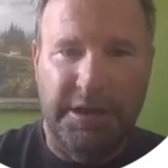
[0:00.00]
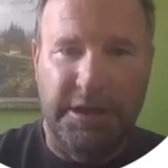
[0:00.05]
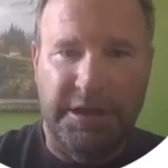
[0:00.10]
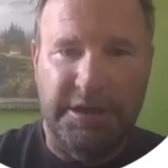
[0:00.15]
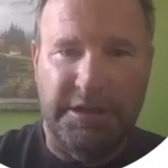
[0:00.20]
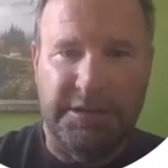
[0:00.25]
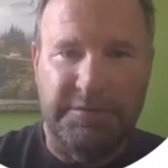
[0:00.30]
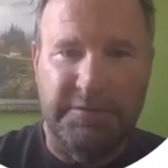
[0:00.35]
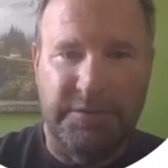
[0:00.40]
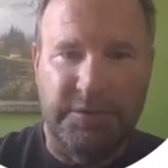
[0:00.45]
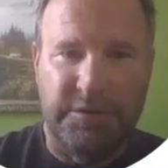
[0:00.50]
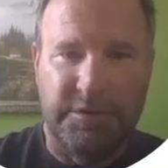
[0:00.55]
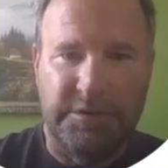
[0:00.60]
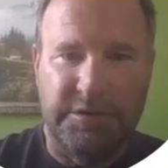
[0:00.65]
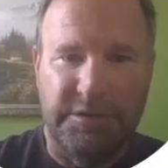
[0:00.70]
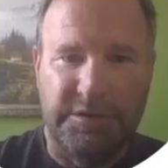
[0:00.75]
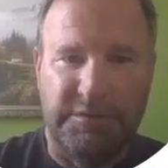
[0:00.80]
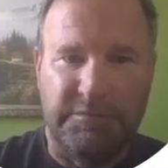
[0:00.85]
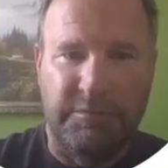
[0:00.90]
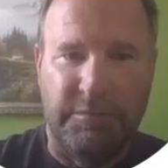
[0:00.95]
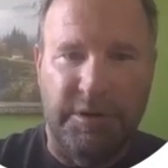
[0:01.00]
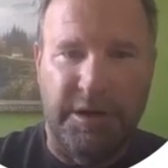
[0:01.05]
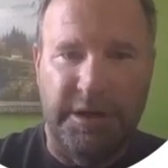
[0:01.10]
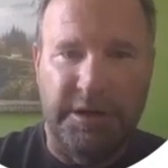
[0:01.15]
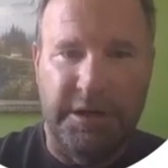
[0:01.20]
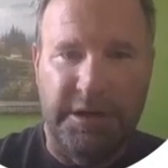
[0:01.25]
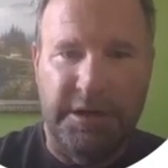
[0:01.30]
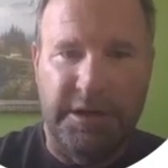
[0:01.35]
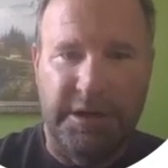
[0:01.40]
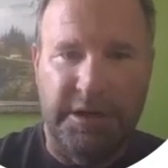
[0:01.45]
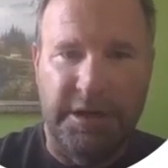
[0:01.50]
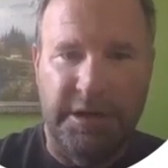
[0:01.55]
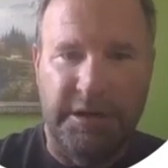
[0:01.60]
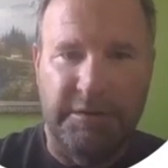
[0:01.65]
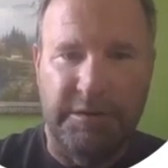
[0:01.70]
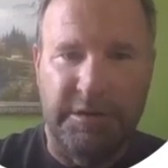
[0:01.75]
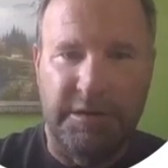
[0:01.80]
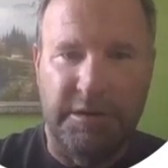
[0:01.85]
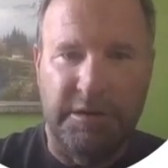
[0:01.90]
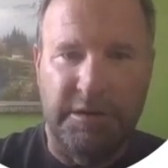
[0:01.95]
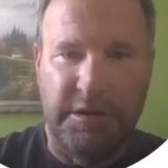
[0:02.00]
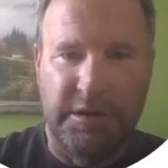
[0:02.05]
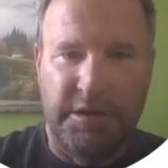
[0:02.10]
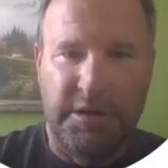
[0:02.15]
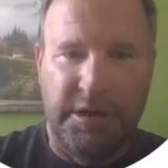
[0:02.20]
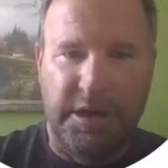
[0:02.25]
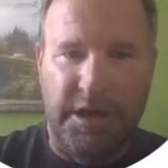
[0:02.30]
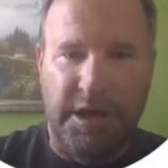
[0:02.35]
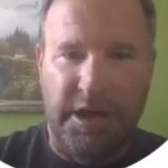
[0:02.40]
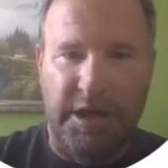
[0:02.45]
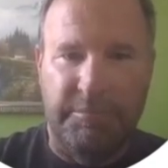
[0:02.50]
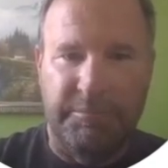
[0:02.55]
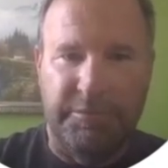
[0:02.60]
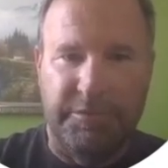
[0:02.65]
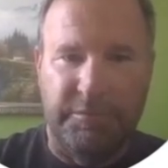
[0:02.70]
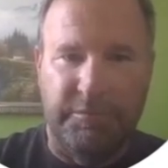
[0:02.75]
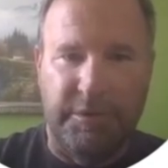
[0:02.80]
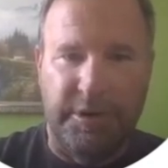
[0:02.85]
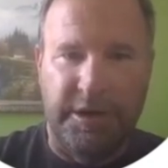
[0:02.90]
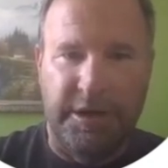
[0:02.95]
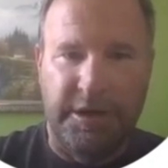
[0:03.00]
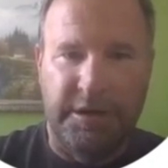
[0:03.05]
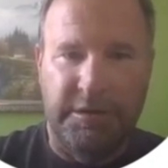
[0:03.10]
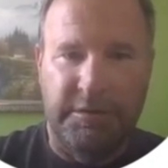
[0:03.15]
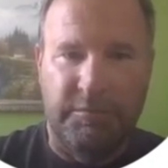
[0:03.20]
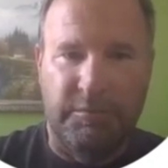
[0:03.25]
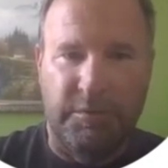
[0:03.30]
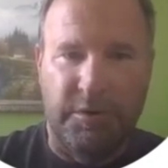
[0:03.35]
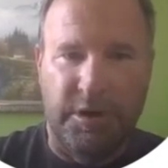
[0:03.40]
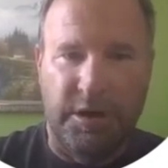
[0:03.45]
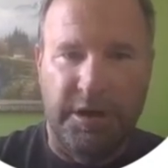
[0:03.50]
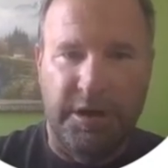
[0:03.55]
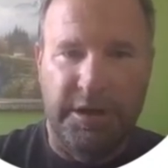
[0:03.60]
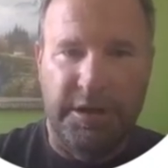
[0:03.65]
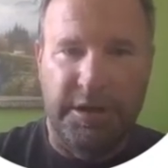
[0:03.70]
X first is 1, and then going up the way in the y